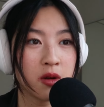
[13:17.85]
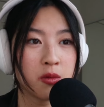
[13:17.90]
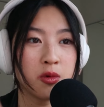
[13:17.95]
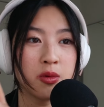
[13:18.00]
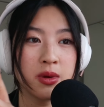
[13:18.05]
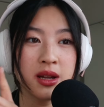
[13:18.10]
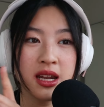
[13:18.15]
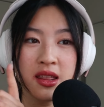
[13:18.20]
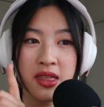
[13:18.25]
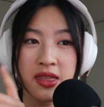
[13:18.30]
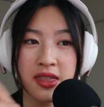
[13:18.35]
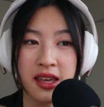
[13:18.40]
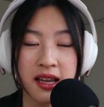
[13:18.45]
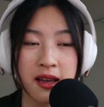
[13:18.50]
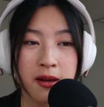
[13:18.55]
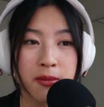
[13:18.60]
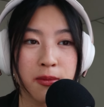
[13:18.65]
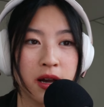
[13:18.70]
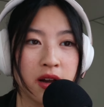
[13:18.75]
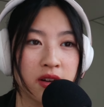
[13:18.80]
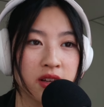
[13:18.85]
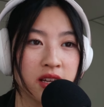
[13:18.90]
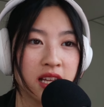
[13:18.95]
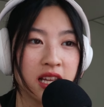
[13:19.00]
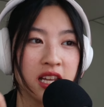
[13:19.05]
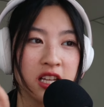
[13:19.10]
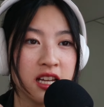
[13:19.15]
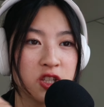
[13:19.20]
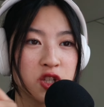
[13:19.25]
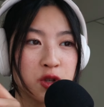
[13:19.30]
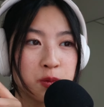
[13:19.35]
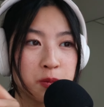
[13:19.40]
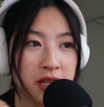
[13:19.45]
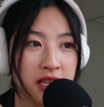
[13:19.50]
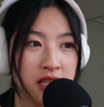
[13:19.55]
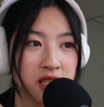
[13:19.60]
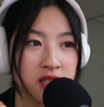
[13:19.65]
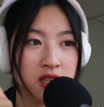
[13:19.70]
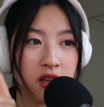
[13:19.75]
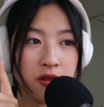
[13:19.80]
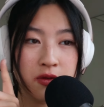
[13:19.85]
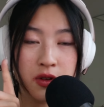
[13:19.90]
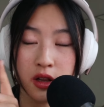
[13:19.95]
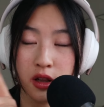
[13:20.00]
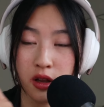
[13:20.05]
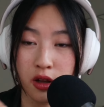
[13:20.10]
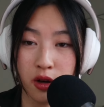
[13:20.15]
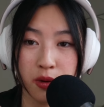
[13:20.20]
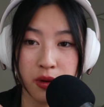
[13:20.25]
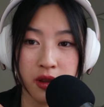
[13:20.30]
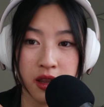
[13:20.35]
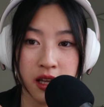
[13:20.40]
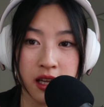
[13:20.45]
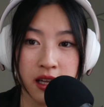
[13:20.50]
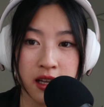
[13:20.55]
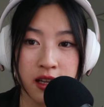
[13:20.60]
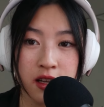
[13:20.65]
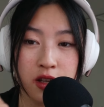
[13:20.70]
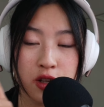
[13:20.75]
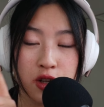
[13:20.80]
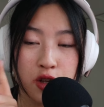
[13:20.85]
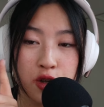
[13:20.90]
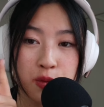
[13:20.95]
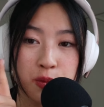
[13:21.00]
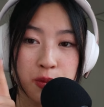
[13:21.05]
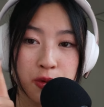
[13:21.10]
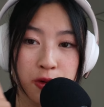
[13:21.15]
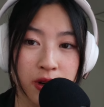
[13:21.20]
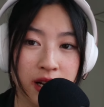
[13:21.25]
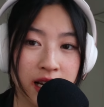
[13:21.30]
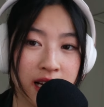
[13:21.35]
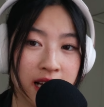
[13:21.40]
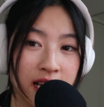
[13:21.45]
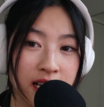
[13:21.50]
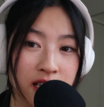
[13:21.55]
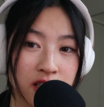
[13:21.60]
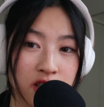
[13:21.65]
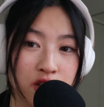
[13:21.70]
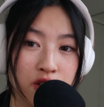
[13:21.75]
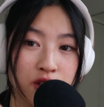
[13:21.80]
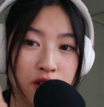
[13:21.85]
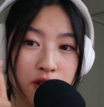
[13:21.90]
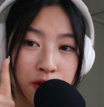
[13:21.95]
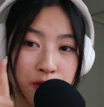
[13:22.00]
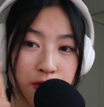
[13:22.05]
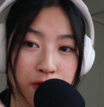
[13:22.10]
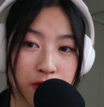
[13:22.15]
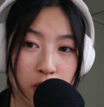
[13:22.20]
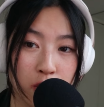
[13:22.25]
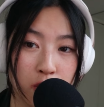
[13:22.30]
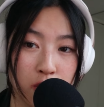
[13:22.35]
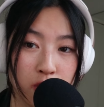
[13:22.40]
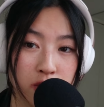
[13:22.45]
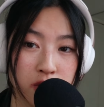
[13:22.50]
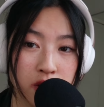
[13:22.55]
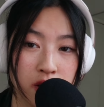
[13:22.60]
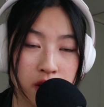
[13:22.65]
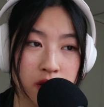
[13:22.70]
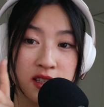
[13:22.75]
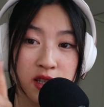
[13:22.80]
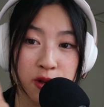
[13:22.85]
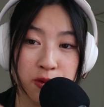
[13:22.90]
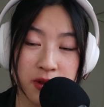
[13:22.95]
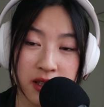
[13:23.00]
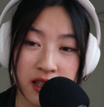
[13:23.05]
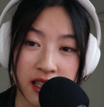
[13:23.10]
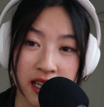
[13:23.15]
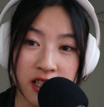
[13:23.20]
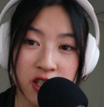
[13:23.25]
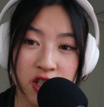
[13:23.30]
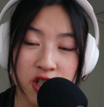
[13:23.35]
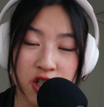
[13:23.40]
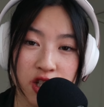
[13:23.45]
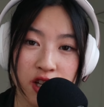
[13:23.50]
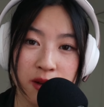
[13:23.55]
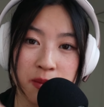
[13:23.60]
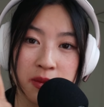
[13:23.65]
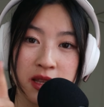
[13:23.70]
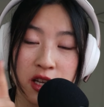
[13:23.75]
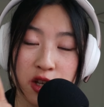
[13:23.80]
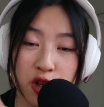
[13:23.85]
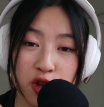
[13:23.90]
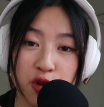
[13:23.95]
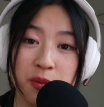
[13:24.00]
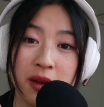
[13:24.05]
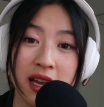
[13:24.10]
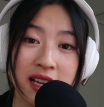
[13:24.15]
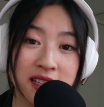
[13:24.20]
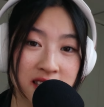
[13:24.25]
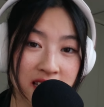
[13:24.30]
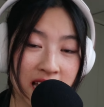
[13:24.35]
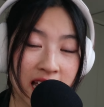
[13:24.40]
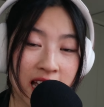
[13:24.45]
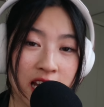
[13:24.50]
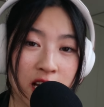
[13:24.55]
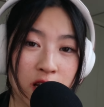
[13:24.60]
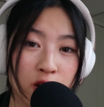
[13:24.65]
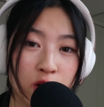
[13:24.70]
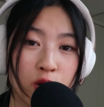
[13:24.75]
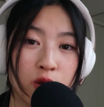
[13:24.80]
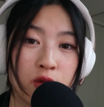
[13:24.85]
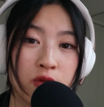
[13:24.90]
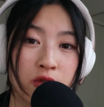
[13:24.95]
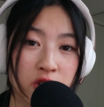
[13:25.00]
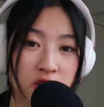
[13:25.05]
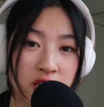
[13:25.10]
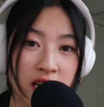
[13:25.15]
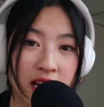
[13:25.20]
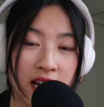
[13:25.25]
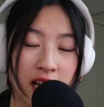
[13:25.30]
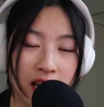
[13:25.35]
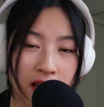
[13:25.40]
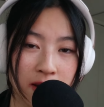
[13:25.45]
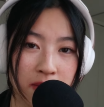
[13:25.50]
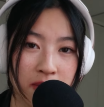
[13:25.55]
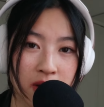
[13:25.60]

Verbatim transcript: but when you think about it, each piece of clothing you bring into the fold is a relationship that you maintain over time,